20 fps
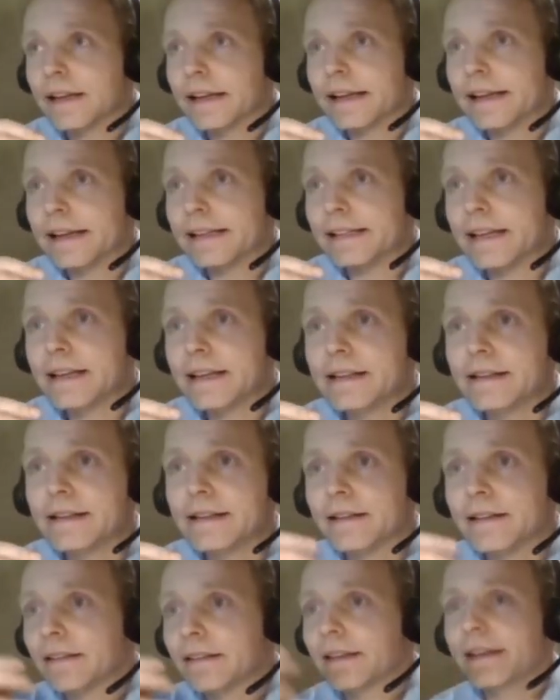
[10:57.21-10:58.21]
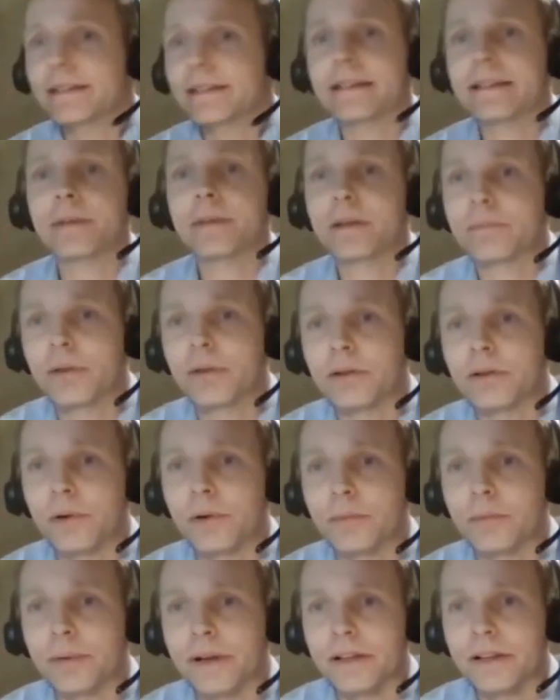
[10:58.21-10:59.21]
it's in the endemic bird
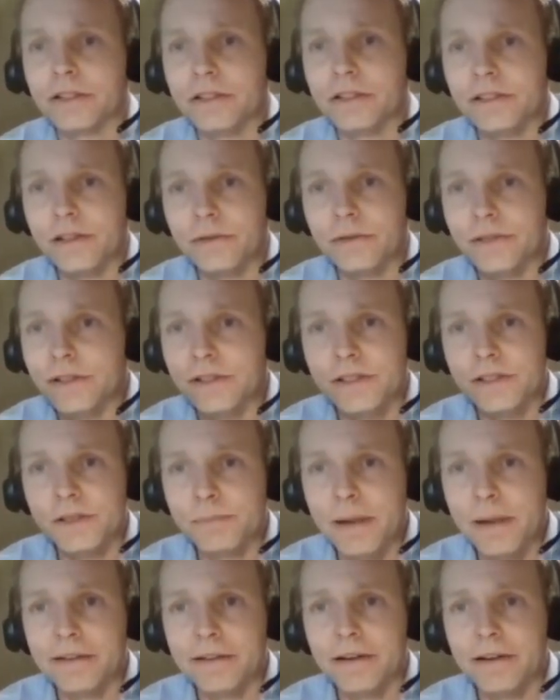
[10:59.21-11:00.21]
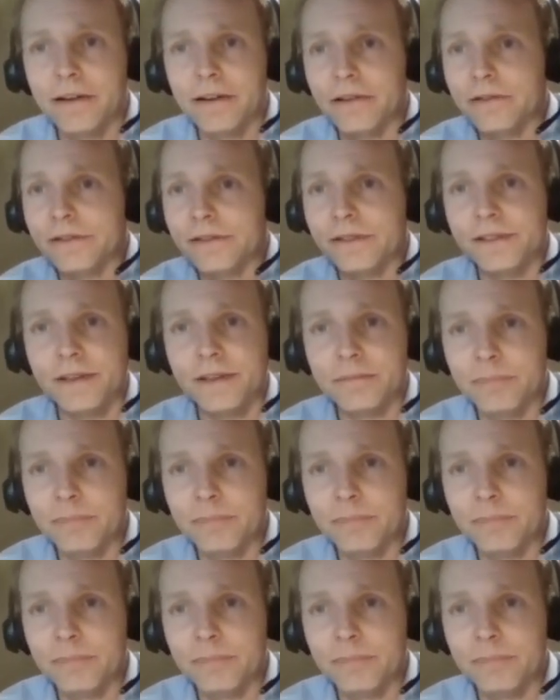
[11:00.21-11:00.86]
population. So it's in sparrows, it's in